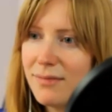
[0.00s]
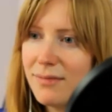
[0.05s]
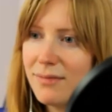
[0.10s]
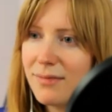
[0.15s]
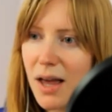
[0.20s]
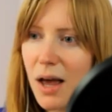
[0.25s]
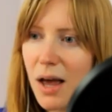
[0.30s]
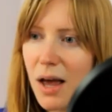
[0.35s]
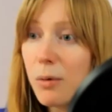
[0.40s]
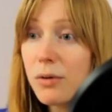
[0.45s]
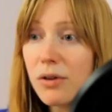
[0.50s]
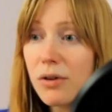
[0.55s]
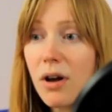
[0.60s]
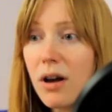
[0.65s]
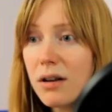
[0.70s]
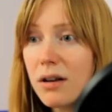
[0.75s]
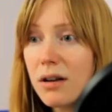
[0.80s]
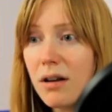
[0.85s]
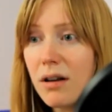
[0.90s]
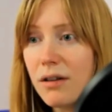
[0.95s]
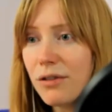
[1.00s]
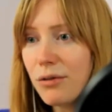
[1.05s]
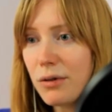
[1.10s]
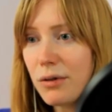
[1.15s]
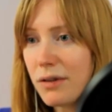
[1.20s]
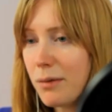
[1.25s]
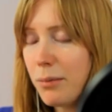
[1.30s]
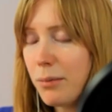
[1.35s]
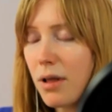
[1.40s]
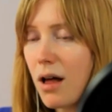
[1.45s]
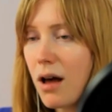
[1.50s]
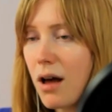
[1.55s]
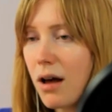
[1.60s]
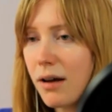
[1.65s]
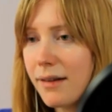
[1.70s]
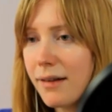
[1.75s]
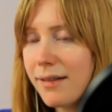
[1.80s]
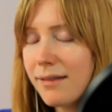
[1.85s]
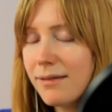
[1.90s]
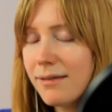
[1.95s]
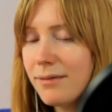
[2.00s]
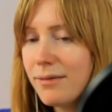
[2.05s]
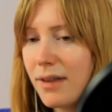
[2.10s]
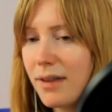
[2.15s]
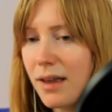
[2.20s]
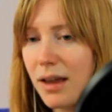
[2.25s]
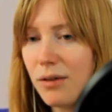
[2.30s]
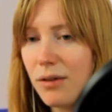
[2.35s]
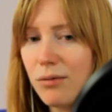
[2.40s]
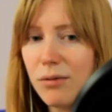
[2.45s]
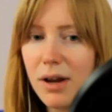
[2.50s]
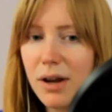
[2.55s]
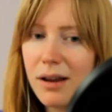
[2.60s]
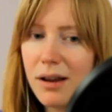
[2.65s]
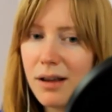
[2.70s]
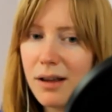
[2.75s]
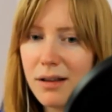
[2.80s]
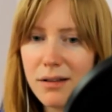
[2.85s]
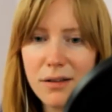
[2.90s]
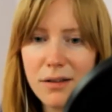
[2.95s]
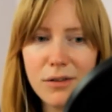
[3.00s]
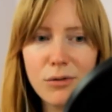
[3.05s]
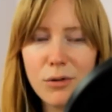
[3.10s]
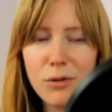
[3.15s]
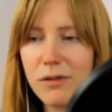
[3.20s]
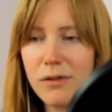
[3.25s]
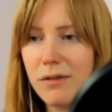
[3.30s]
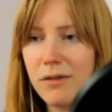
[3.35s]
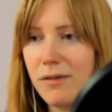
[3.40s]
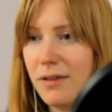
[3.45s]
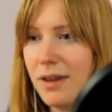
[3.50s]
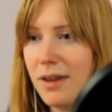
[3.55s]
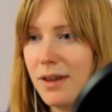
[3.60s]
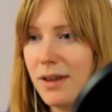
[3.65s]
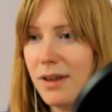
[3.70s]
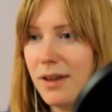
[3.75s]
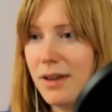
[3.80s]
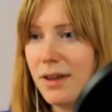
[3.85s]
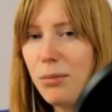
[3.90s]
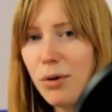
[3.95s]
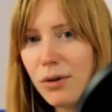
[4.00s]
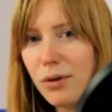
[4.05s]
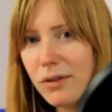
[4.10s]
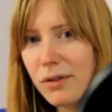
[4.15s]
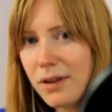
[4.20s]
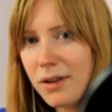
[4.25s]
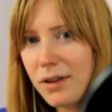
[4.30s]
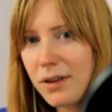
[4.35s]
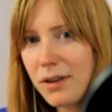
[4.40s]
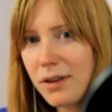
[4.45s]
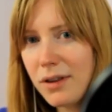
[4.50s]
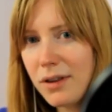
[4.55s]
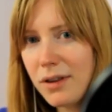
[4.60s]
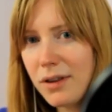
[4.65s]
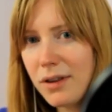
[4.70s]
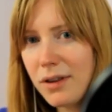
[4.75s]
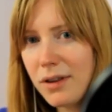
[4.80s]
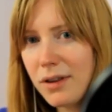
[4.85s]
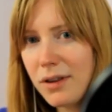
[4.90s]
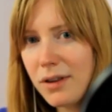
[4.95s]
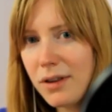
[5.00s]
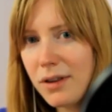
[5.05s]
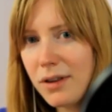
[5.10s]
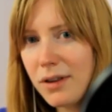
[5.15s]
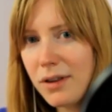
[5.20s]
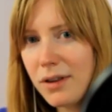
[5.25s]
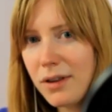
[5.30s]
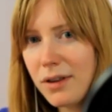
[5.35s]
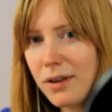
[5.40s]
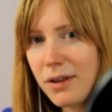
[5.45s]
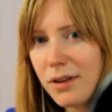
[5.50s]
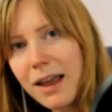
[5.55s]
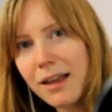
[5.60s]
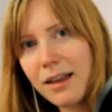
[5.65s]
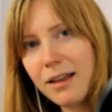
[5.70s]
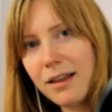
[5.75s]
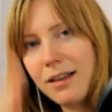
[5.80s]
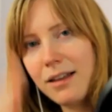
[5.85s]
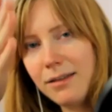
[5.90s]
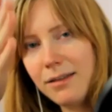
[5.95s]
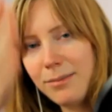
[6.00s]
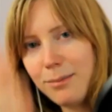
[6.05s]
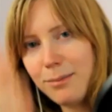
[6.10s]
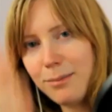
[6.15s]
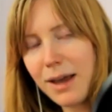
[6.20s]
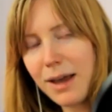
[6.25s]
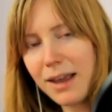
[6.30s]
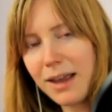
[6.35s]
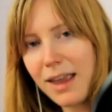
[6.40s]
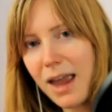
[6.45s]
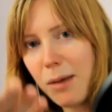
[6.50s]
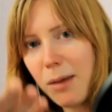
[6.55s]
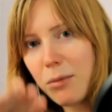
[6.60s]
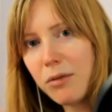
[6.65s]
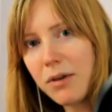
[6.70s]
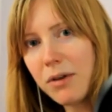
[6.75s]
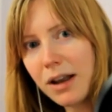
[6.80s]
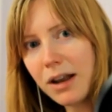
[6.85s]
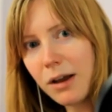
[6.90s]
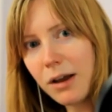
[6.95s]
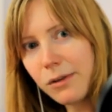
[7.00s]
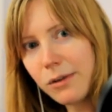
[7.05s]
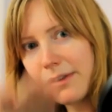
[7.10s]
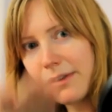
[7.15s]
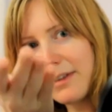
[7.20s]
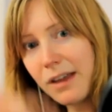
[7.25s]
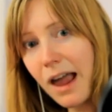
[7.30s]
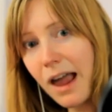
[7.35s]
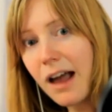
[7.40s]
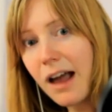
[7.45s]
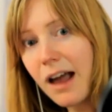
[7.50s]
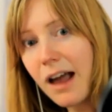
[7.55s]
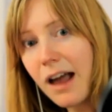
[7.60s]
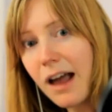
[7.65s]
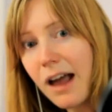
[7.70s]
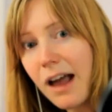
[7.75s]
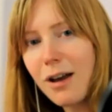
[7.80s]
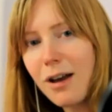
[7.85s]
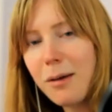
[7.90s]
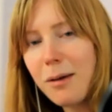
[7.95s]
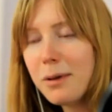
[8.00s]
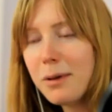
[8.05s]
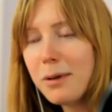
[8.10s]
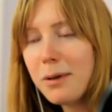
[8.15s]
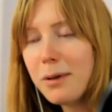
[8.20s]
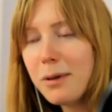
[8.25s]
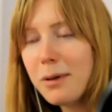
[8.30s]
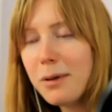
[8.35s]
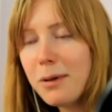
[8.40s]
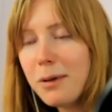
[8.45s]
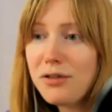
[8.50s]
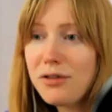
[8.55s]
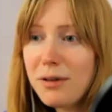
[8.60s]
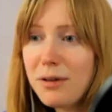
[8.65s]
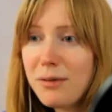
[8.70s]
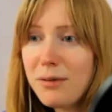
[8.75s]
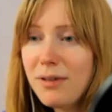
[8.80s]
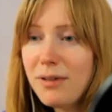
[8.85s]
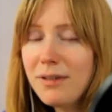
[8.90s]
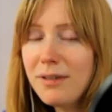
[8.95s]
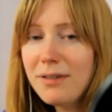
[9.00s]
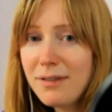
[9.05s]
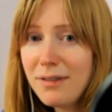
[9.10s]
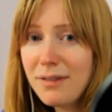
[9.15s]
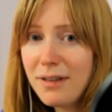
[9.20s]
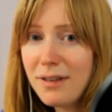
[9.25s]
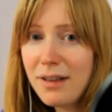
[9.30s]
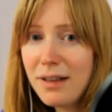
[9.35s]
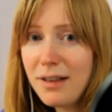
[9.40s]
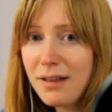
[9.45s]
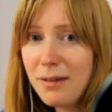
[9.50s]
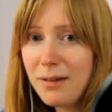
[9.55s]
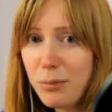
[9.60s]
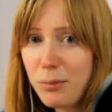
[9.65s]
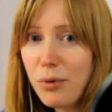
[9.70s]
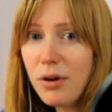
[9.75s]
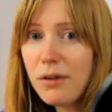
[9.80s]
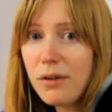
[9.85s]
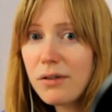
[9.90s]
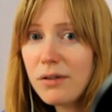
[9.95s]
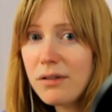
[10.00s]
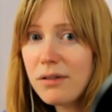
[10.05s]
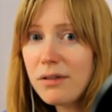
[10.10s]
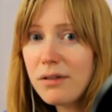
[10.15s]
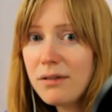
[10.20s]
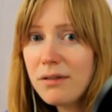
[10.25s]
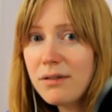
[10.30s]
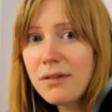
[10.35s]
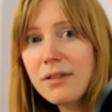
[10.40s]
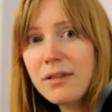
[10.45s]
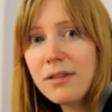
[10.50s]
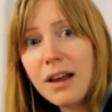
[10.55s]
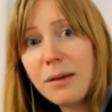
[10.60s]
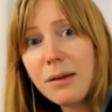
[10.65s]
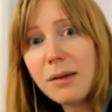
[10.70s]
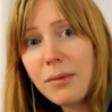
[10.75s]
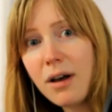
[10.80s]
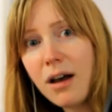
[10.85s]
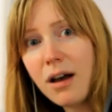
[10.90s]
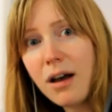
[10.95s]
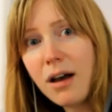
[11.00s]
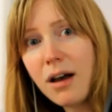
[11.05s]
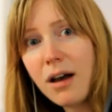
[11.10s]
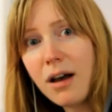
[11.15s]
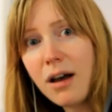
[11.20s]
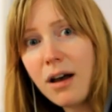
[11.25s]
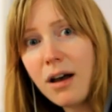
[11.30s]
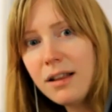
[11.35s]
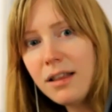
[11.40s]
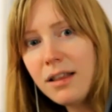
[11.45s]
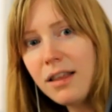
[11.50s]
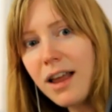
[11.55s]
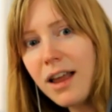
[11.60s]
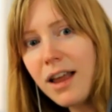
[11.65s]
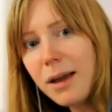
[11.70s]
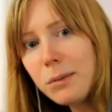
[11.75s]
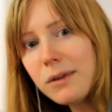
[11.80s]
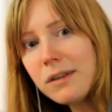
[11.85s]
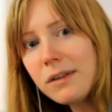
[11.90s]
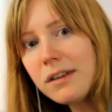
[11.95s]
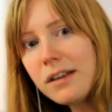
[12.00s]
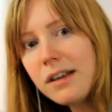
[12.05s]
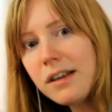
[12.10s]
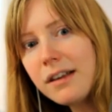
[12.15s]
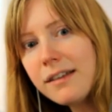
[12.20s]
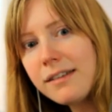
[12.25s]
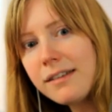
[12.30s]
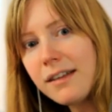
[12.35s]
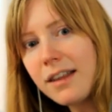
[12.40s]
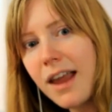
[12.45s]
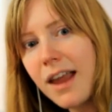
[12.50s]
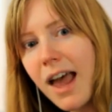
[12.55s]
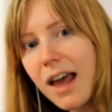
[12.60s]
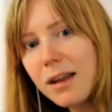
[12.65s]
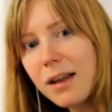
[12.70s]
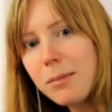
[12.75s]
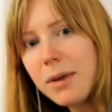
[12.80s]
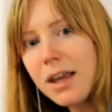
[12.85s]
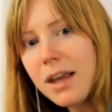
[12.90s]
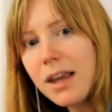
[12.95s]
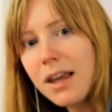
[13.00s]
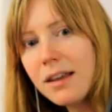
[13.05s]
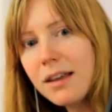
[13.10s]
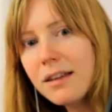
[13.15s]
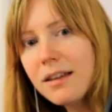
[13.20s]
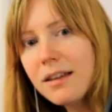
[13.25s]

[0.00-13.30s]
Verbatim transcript: I was on all sorts of blogs and reading all sorts of books, even my my camera right now is stacked on top of a bunch of books um, on Lyme disease, anatomy,